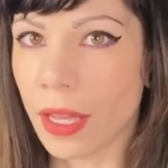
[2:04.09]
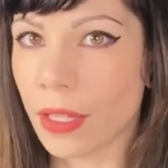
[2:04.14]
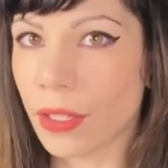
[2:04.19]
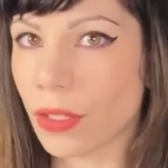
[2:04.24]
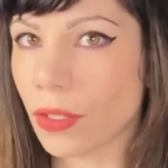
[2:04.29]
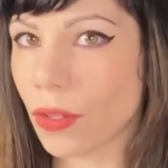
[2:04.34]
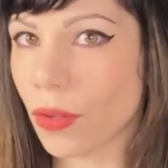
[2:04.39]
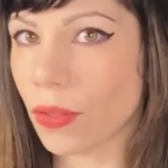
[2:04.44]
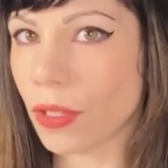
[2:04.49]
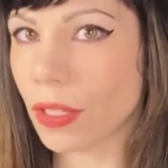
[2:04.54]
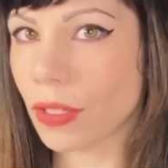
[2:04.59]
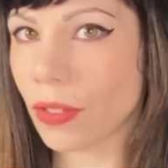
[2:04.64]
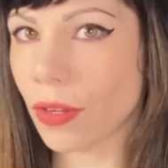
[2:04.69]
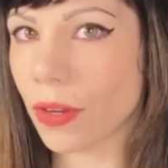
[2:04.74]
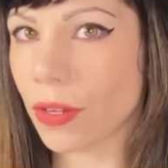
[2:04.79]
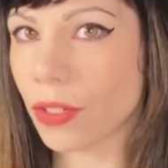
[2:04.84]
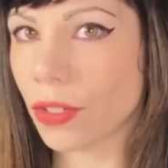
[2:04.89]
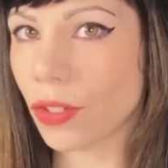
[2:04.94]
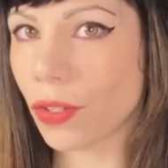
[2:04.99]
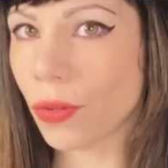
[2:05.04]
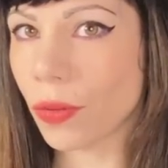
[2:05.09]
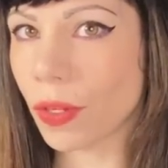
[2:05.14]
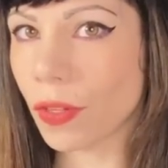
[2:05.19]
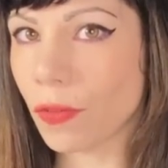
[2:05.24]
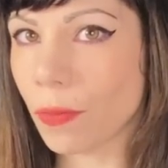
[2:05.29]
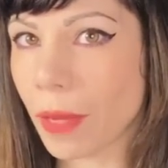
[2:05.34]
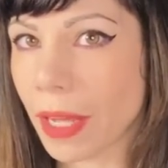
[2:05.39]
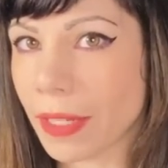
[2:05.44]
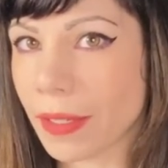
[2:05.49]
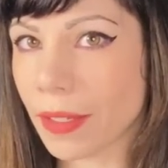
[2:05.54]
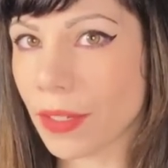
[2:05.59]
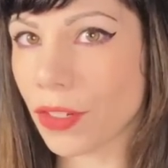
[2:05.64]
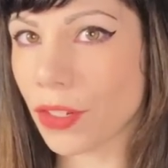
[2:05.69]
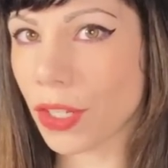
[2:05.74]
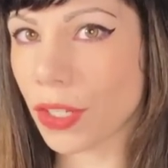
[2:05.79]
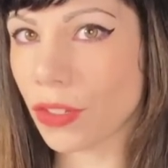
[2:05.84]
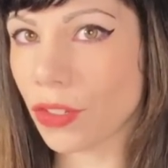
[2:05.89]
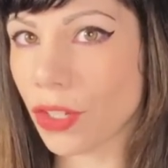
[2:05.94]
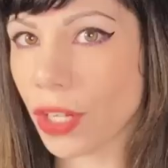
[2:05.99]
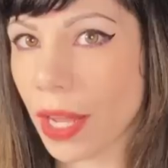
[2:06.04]
So these are intuitive
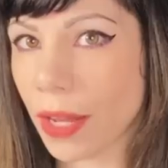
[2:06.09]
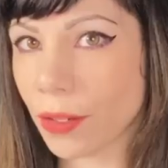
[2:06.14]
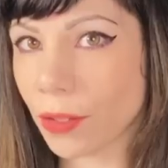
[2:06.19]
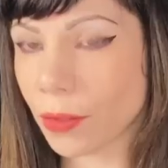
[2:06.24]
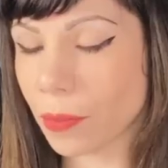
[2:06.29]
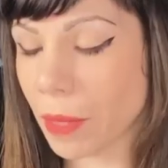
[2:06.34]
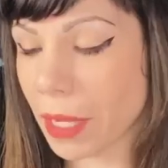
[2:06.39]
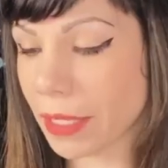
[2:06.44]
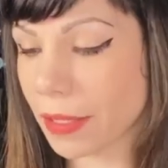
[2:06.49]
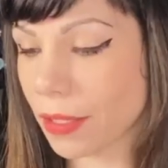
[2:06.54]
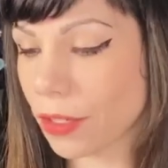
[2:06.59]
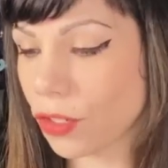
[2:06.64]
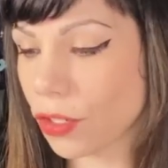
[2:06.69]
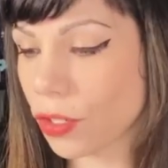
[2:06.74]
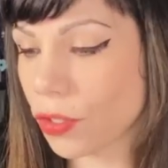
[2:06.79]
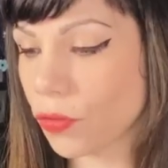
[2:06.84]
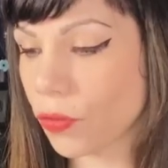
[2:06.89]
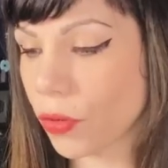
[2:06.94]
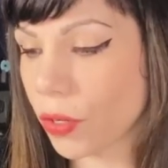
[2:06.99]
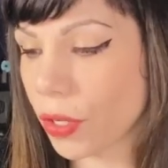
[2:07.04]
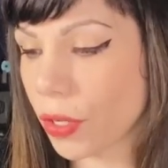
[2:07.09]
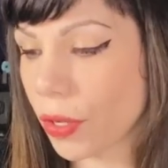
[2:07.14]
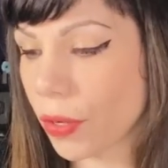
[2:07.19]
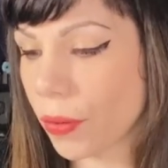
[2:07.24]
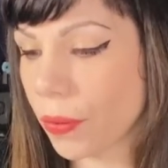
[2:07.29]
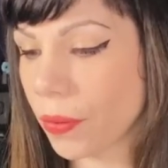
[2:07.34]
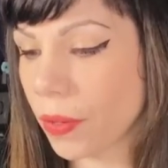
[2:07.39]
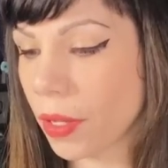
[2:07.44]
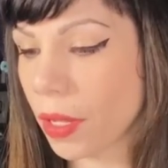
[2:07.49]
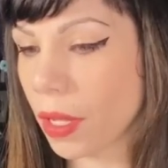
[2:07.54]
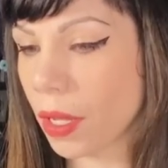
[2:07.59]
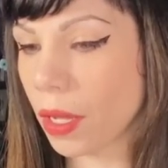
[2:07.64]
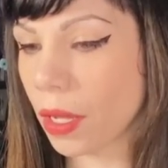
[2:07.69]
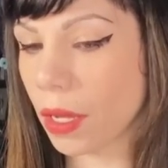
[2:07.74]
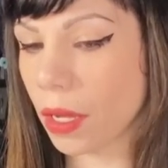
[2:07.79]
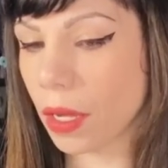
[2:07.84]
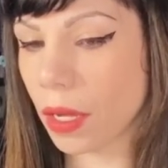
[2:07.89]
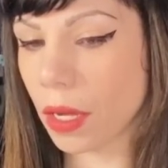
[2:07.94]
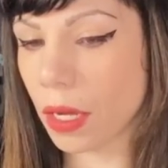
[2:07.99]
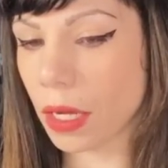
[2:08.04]
messages, channeled messages for you.
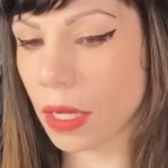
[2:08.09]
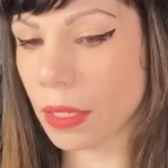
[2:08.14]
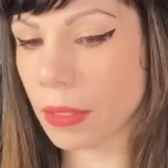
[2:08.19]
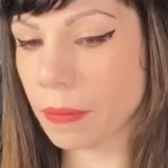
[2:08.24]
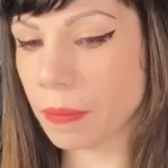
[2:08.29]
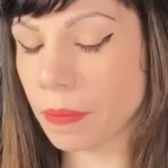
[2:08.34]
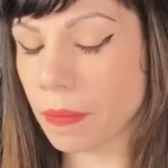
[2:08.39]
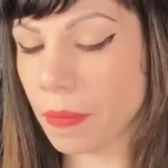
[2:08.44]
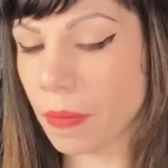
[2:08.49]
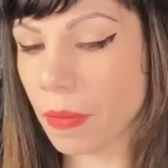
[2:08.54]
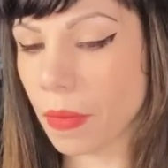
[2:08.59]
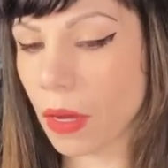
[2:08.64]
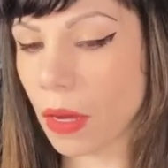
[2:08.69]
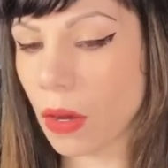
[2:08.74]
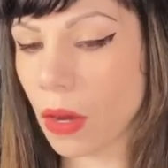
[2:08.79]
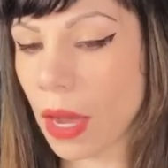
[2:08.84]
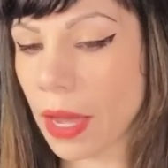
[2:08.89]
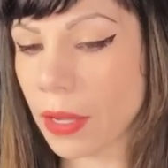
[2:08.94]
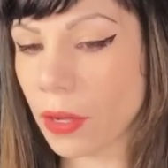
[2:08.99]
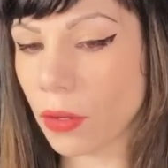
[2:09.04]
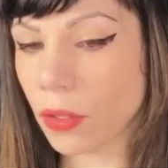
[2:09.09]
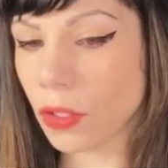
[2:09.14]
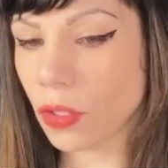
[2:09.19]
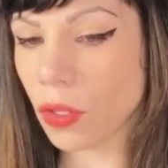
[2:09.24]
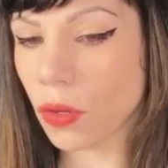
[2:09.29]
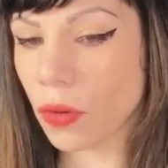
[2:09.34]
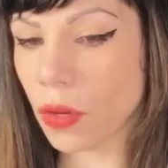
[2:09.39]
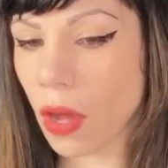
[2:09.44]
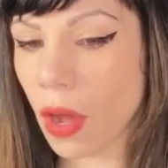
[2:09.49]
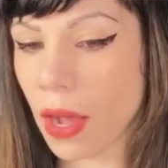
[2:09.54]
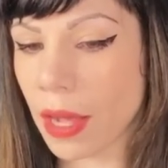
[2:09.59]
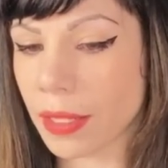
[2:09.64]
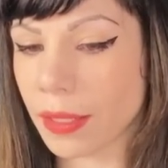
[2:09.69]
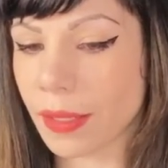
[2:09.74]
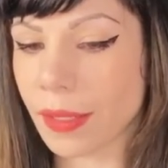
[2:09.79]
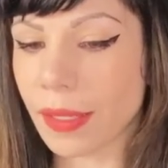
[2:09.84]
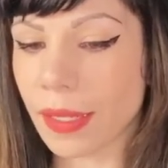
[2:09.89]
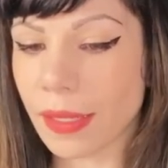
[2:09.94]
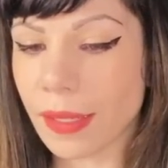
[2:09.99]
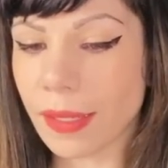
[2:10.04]
Um, I also got
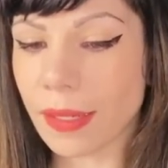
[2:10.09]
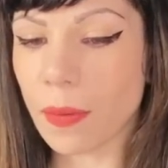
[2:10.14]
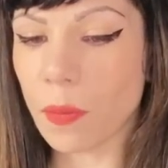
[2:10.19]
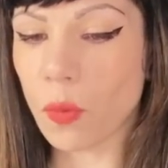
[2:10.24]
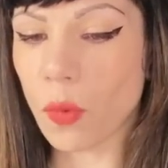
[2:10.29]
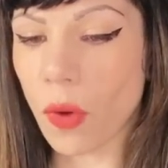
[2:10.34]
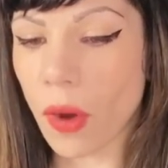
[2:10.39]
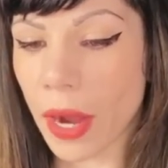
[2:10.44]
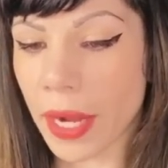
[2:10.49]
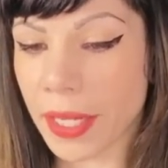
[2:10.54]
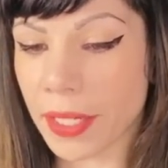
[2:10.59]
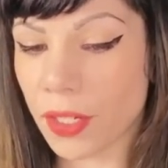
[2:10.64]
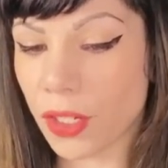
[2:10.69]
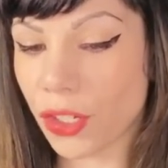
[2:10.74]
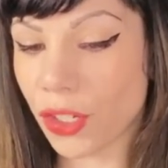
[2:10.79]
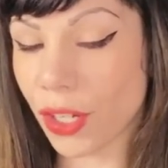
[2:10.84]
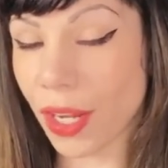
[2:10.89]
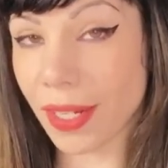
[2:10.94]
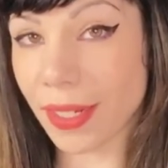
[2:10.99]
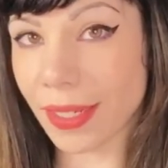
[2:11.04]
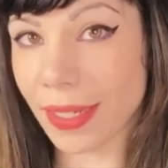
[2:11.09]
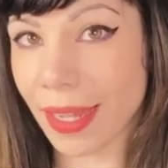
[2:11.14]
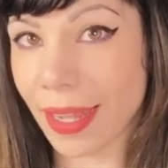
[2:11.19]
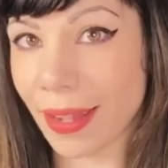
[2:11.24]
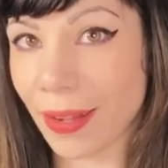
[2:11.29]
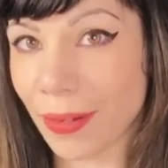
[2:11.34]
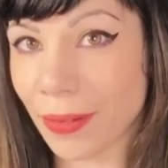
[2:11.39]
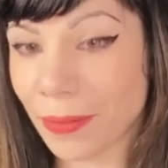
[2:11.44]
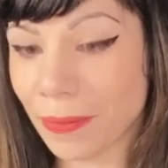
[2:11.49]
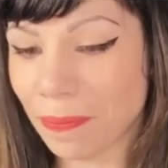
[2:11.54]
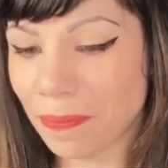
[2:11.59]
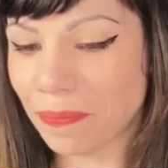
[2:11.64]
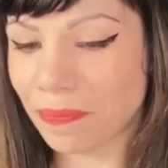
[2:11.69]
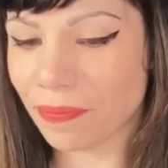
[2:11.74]
system wide shutdown.